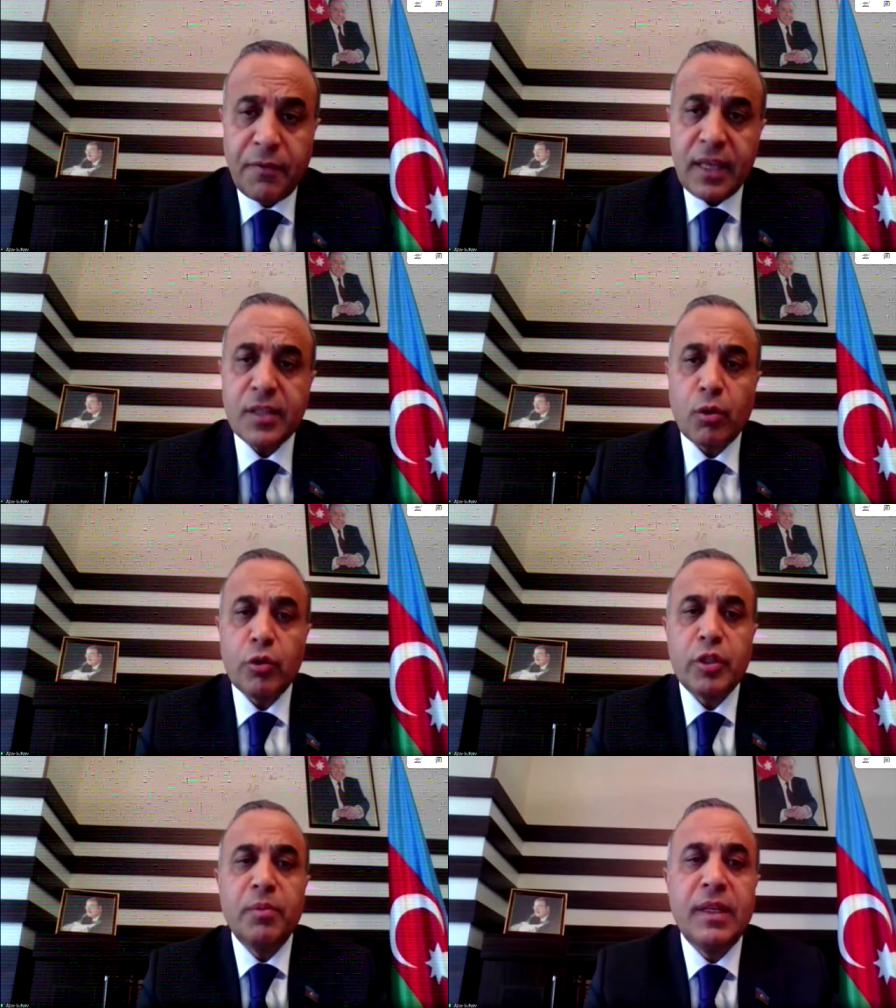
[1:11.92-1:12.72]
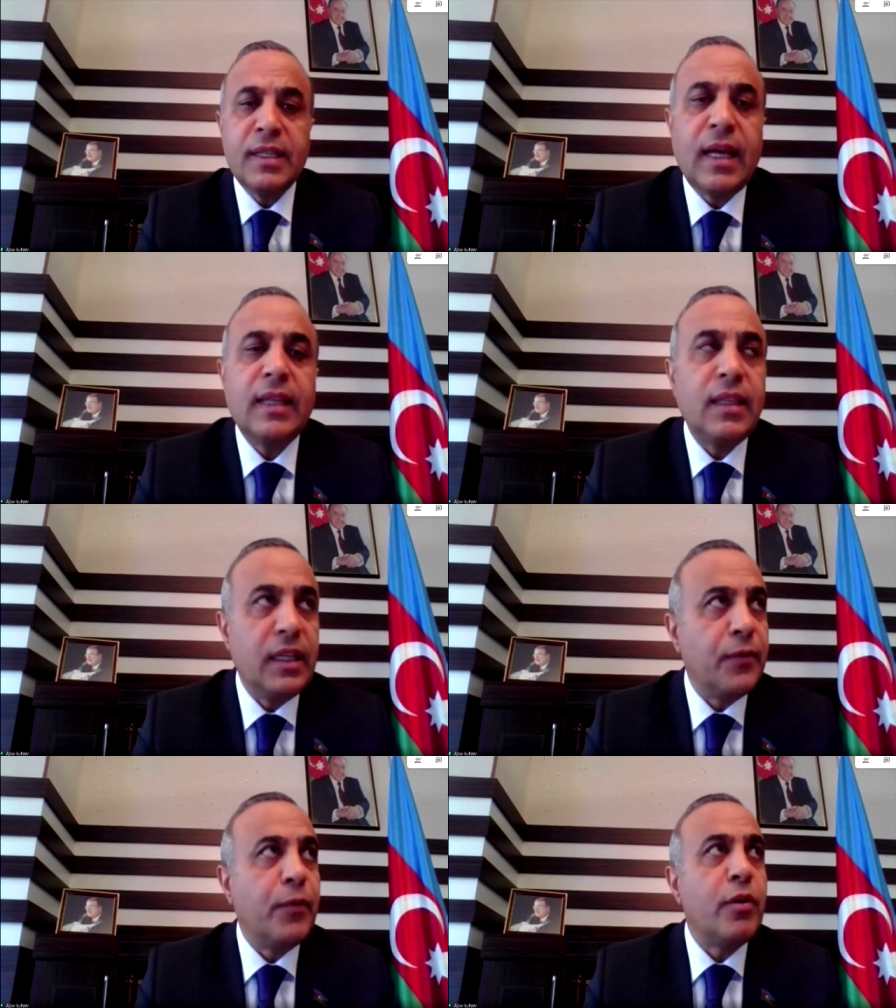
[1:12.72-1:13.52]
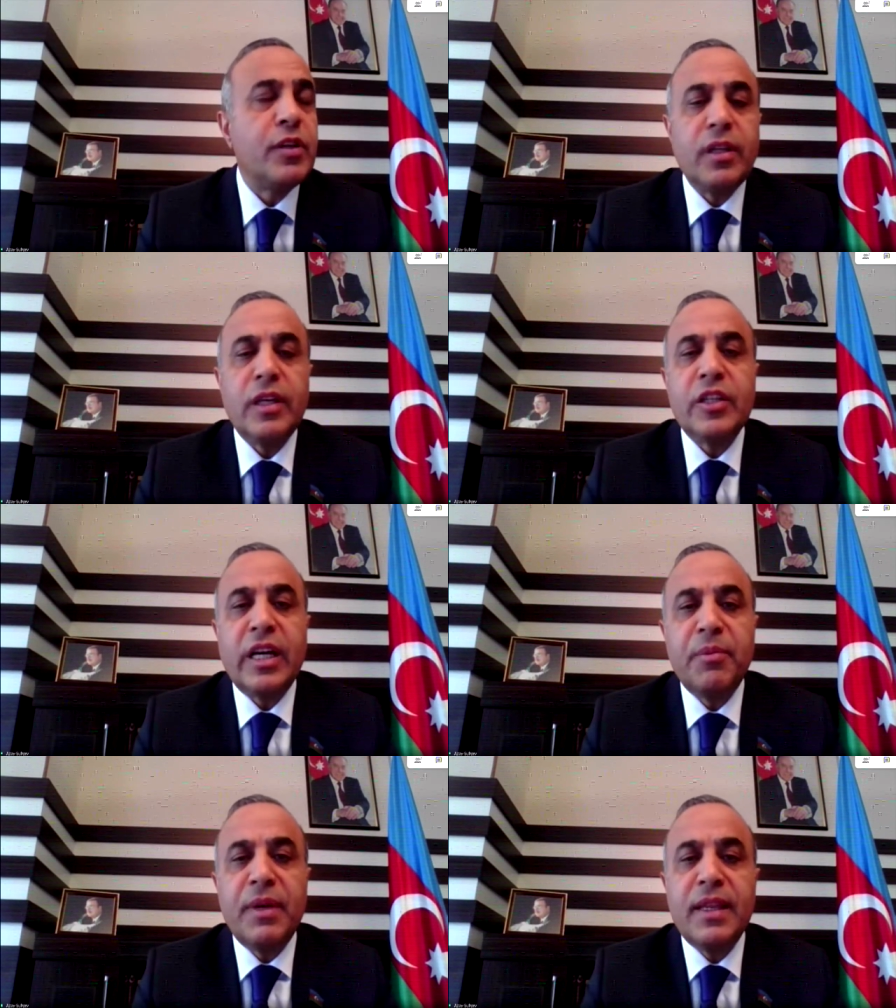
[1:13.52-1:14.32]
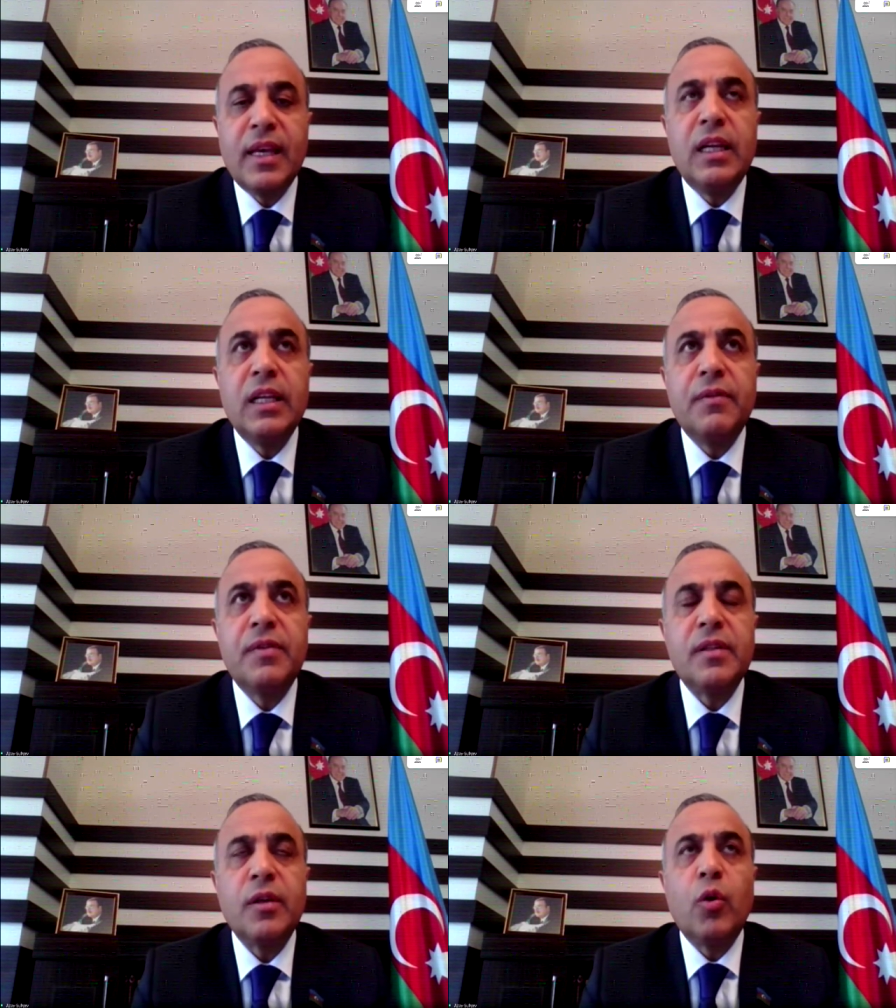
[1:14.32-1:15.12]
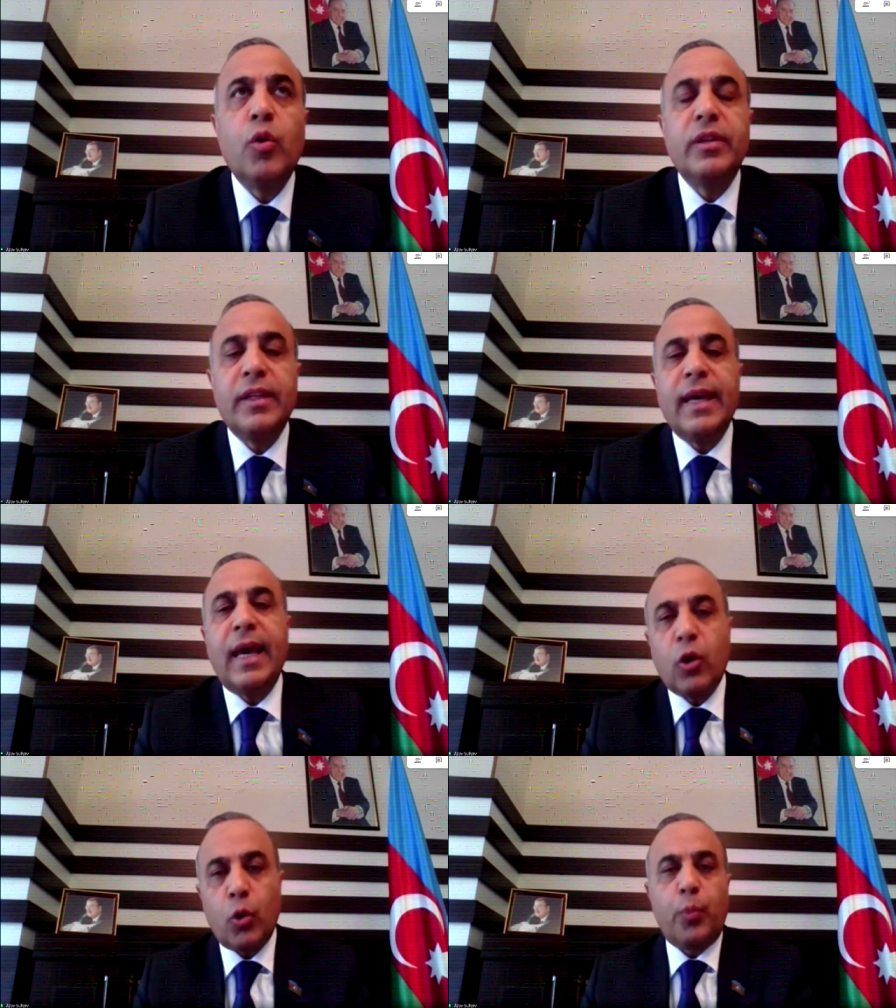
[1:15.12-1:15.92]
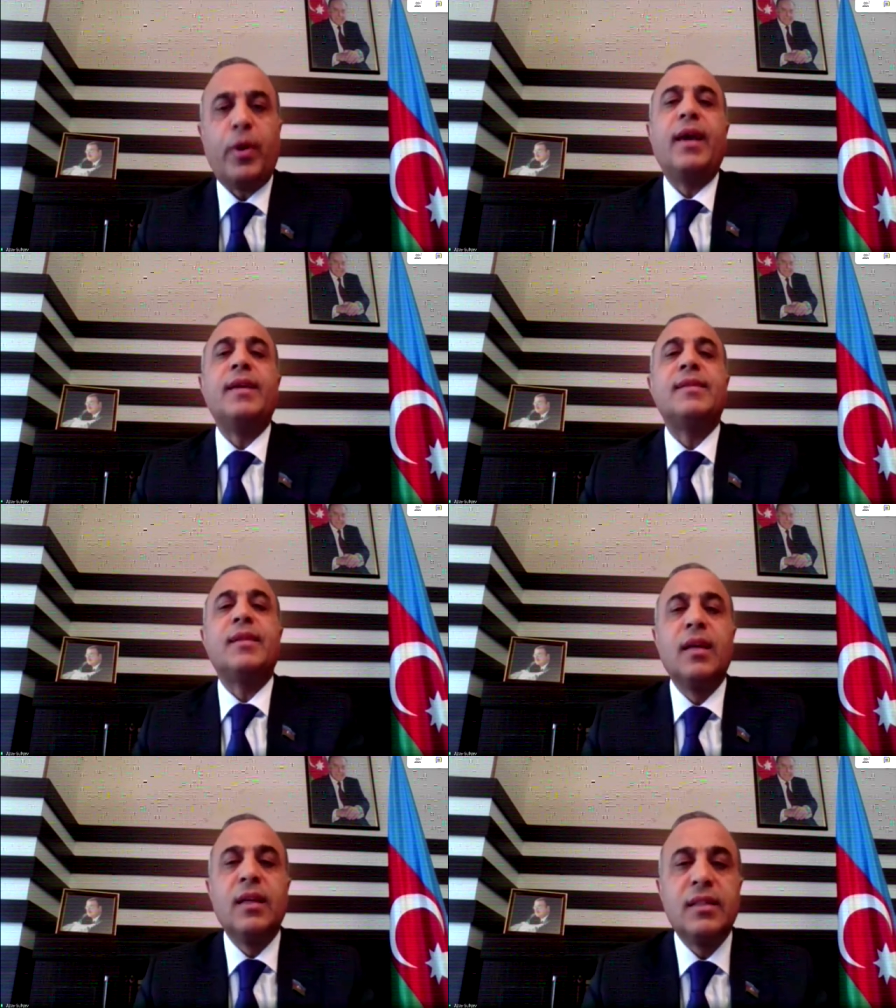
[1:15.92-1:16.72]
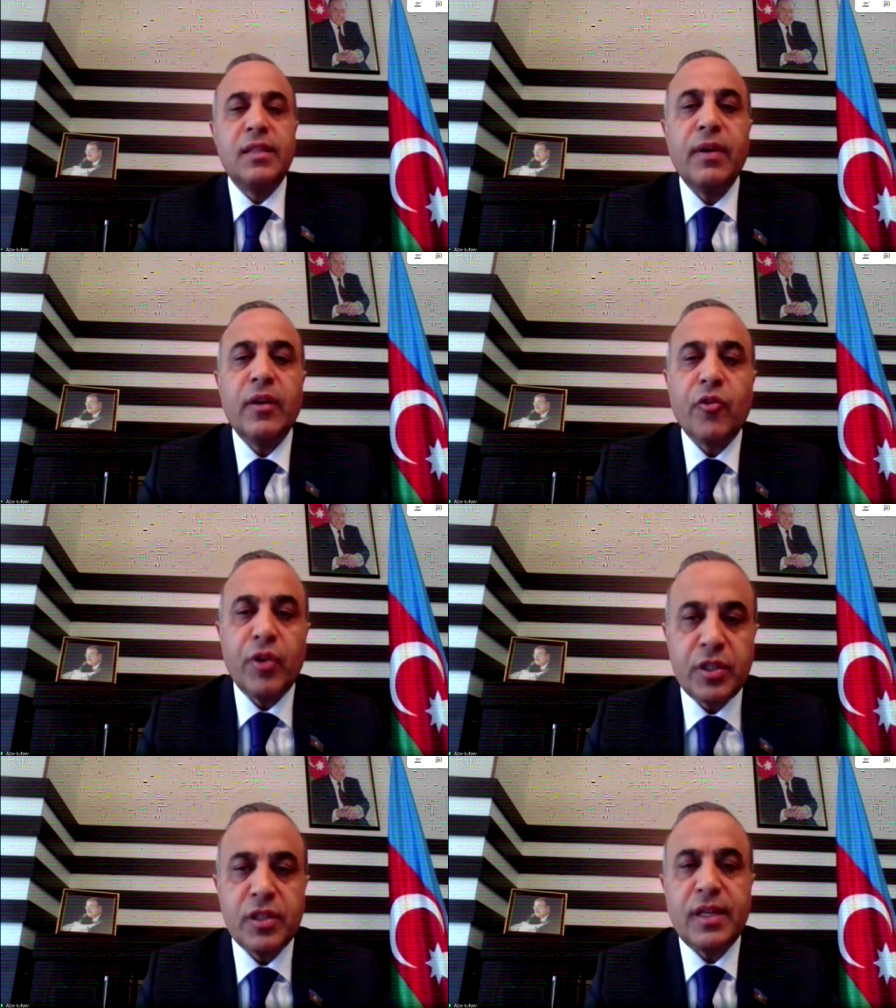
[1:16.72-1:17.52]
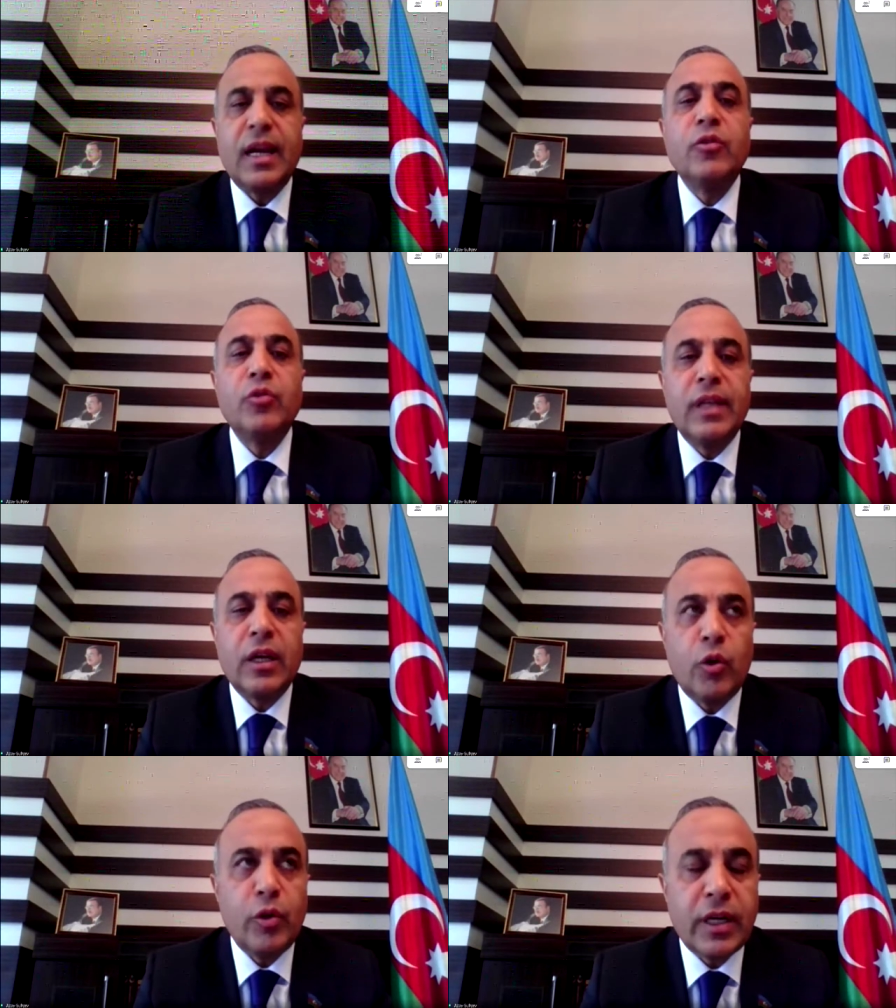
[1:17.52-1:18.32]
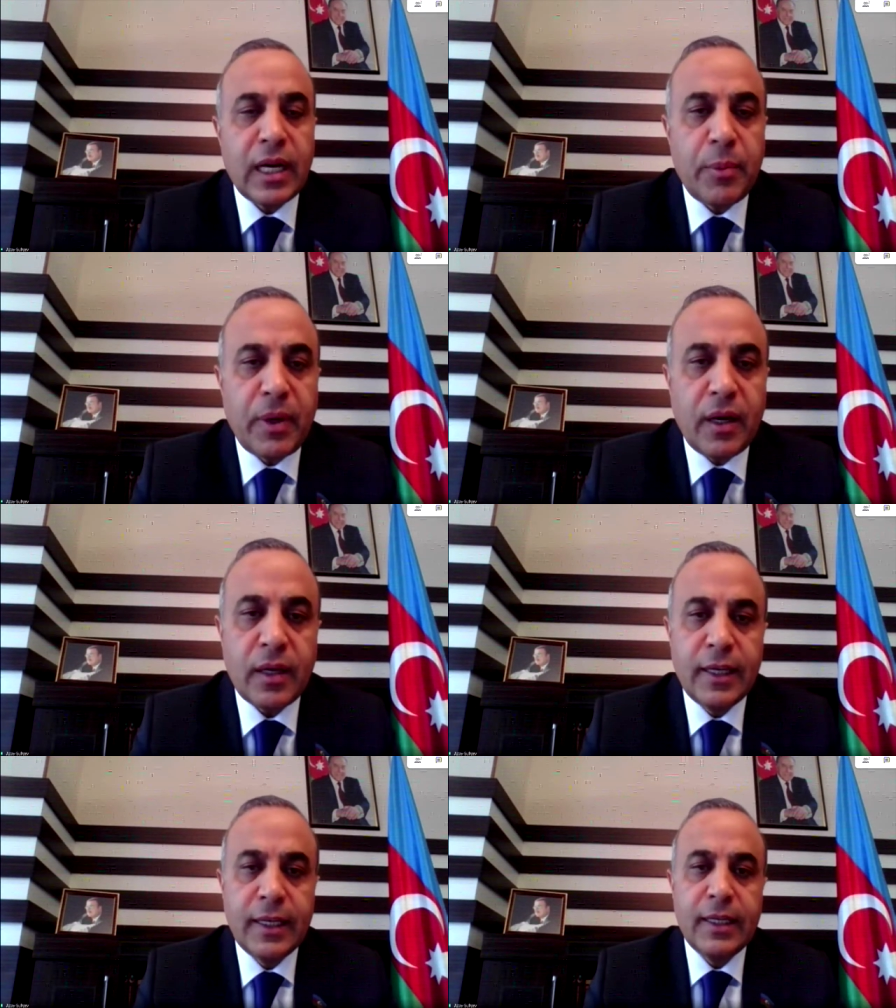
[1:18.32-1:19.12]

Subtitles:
Phase solution means that in the first stage, Armenia leaves or de-occupies 7 regions surrounding Nagorno-Karabakh.